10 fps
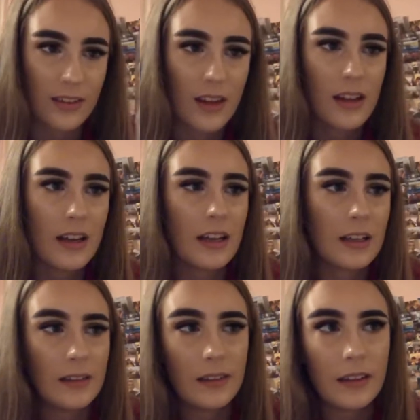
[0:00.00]
has
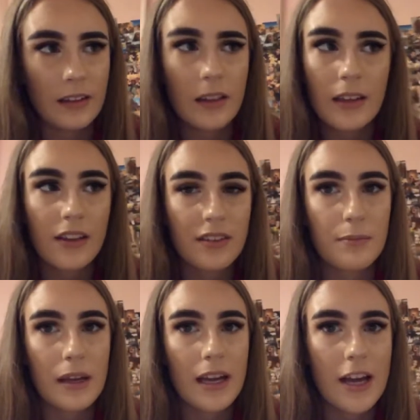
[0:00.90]
lasted
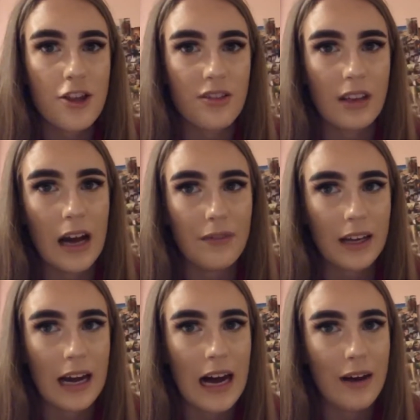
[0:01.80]
me ages and I have, like,
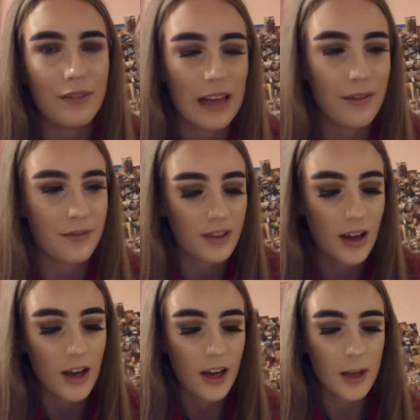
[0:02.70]
half left.
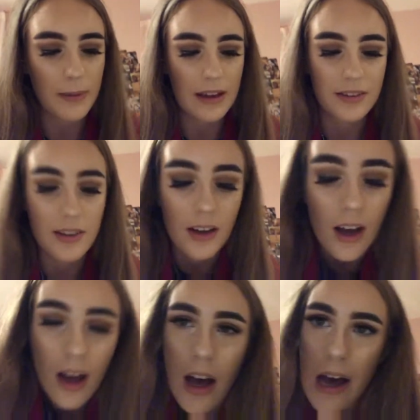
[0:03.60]
The best
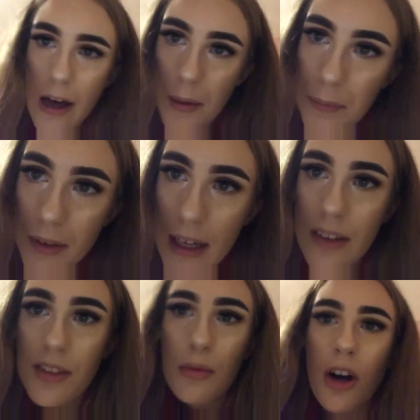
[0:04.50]
um,
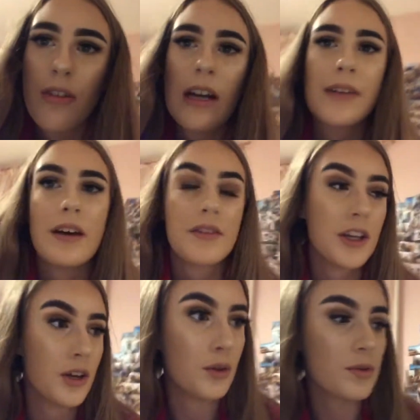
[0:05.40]
cleansing water I have ever
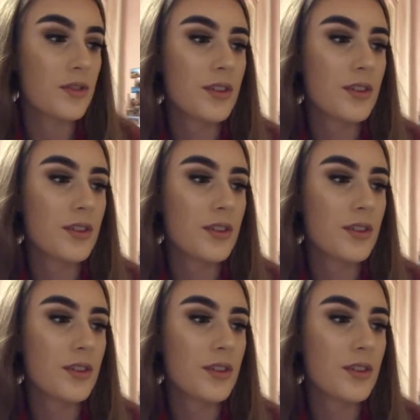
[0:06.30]
used.